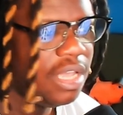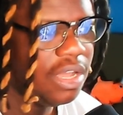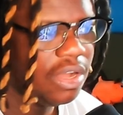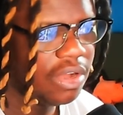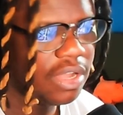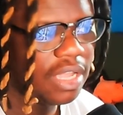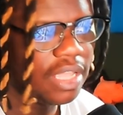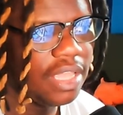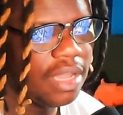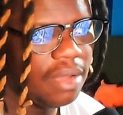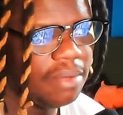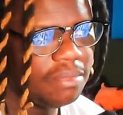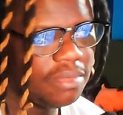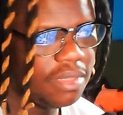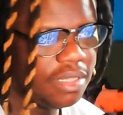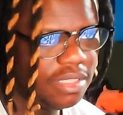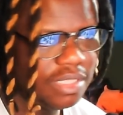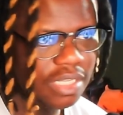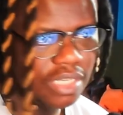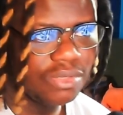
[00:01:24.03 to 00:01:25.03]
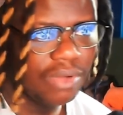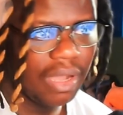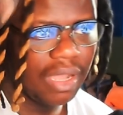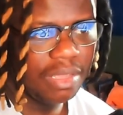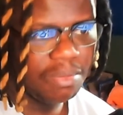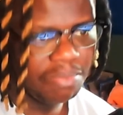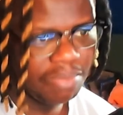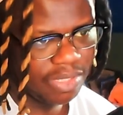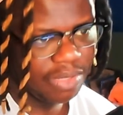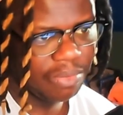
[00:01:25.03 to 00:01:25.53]
Okay, yep, that's why he
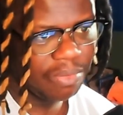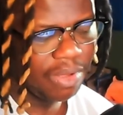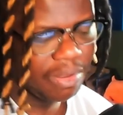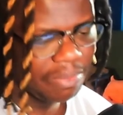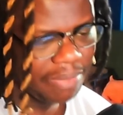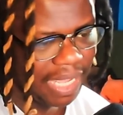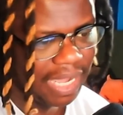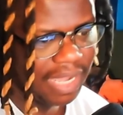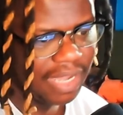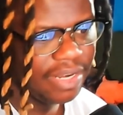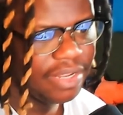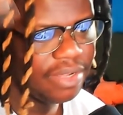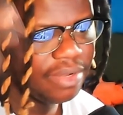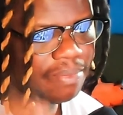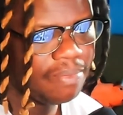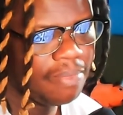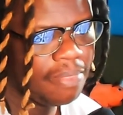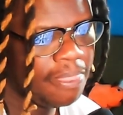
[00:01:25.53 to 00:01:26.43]
put the wheel behind him.